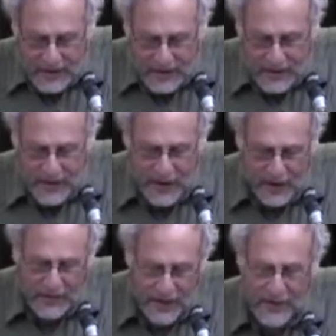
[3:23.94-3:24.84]
you know,
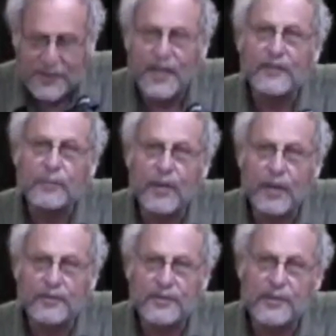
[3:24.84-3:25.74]
solve, not just solve the
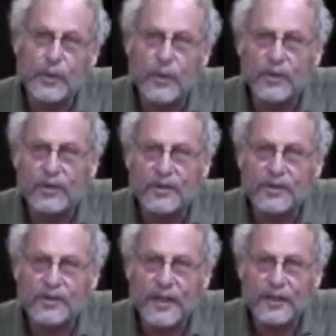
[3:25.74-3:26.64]
problems of the world
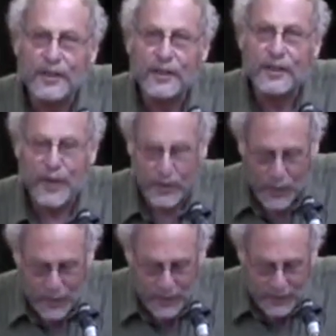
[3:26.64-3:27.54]
and, and the literary
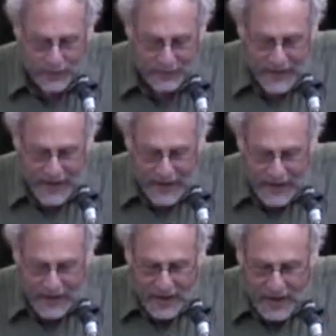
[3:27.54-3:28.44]
world,
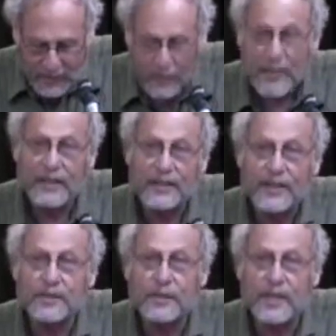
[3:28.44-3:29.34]
uh, but mainly
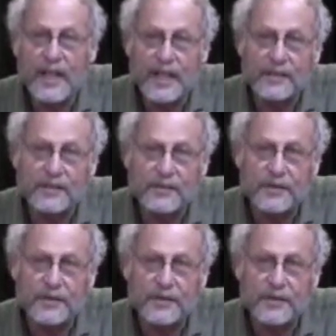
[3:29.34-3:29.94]
just relax.